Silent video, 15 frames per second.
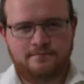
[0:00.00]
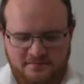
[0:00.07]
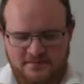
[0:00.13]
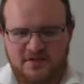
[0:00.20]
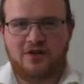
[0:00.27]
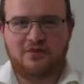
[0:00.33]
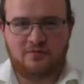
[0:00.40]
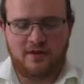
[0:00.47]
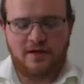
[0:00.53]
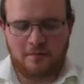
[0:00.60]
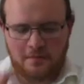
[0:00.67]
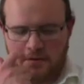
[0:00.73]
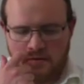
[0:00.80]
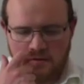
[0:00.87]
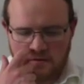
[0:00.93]
All right,
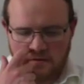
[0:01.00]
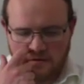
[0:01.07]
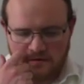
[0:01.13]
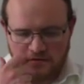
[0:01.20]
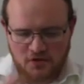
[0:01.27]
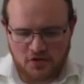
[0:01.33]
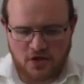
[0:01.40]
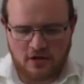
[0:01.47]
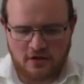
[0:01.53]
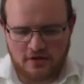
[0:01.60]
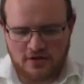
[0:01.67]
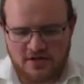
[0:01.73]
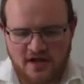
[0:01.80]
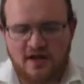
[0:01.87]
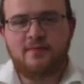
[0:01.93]
we are all
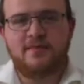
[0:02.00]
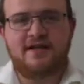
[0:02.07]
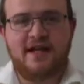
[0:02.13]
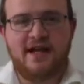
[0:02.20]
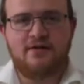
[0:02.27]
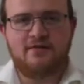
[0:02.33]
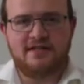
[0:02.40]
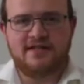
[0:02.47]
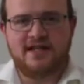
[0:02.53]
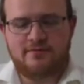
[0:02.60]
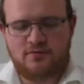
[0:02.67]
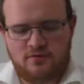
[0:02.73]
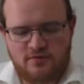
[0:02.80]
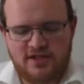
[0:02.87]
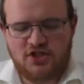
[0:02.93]
charged up, and now it is time
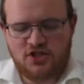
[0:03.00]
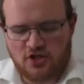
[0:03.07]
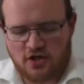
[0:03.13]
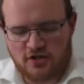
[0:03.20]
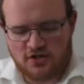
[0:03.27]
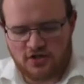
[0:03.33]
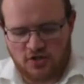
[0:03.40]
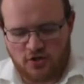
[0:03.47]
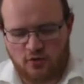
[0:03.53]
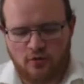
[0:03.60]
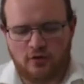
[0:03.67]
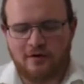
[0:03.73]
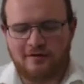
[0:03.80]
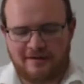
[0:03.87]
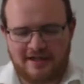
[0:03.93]
to discharge
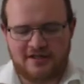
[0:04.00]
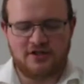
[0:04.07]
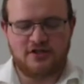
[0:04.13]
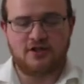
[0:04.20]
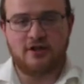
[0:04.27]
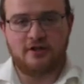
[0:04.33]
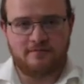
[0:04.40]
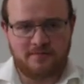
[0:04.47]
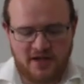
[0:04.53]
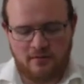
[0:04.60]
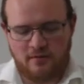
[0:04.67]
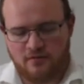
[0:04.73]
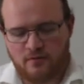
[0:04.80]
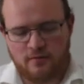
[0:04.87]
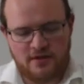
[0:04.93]
your Leyden jar. Now,
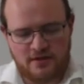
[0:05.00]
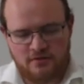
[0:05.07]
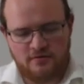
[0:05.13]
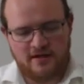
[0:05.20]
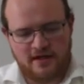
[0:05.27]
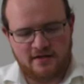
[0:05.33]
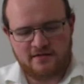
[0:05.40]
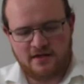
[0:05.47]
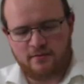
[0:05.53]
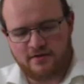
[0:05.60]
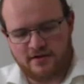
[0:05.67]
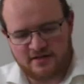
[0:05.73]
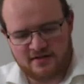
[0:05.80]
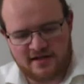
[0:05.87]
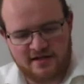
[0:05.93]
before we do that, a couple
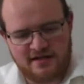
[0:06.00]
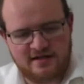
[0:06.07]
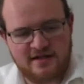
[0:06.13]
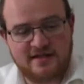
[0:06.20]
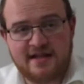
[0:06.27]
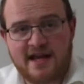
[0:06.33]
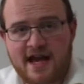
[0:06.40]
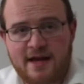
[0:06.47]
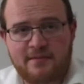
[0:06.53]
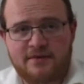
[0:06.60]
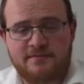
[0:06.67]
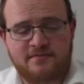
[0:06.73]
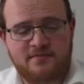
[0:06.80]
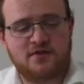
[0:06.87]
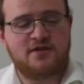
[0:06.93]
things need to
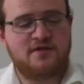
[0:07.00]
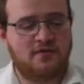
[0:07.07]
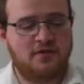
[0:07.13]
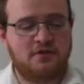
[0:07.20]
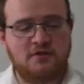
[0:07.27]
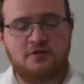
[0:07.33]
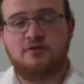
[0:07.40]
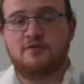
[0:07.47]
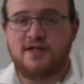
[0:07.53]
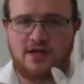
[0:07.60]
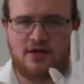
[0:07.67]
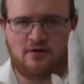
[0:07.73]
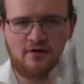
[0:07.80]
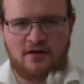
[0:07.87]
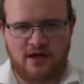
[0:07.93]
happen. First of all, you need to
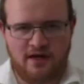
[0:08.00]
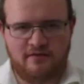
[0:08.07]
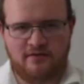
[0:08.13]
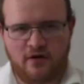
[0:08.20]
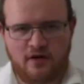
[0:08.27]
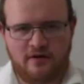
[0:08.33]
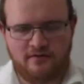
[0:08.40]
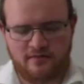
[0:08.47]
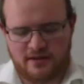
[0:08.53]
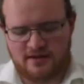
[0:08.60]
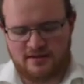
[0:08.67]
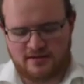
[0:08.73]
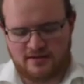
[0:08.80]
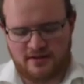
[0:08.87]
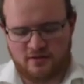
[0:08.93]
take your glove off,
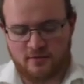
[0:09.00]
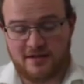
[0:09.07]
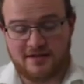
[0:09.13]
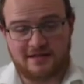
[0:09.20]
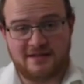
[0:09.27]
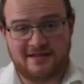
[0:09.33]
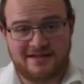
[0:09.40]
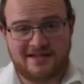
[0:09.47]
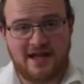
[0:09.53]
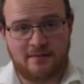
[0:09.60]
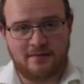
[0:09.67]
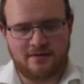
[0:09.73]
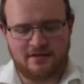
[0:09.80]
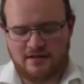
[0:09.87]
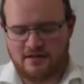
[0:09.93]
because otherwise it's going to
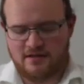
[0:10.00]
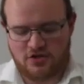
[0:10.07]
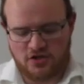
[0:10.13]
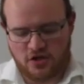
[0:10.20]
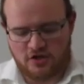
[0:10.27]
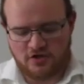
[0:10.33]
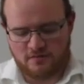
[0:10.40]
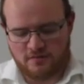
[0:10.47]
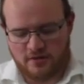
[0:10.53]
stop the charge from